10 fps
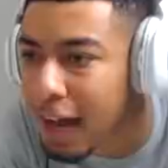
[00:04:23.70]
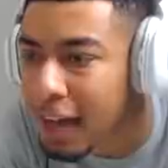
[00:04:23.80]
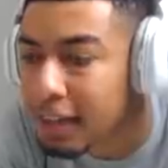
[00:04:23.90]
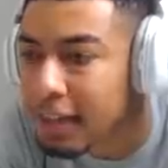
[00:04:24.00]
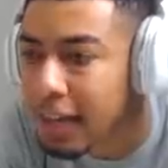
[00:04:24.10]
If
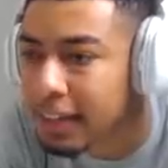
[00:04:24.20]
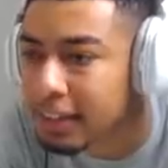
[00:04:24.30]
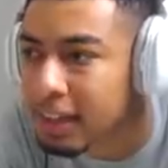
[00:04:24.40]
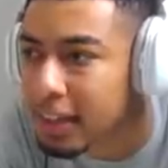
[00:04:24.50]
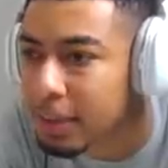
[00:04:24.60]
I can get an
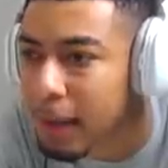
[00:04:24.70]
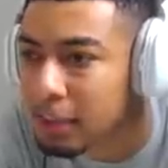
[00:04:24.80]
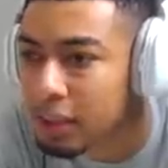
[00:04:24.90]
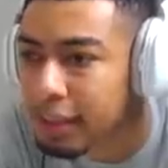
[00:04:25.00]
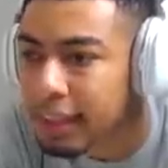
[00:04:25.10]
extended
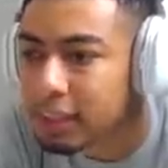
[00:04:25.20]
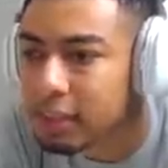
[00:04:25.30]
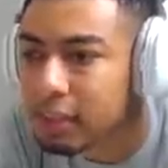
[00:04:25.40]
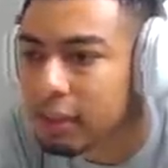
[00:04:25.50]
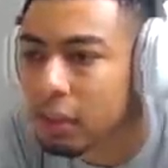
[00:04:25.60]
mags on this,
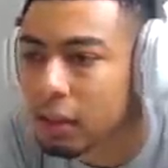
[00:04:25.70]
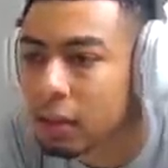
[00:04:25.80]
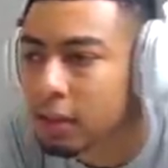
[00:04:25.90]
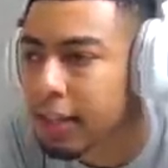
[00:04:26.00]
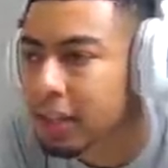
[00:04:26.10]

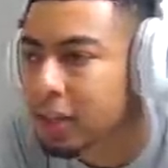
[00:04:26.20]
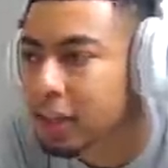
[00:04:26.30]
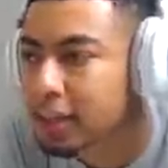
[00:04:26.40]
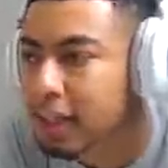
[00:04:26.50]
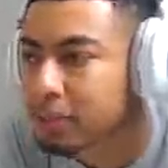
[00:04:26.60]
yeah, you
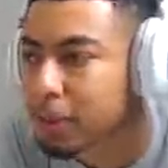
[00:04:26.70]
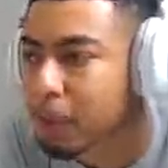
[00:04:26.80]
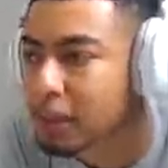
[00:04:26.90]
shouldn't challenge me,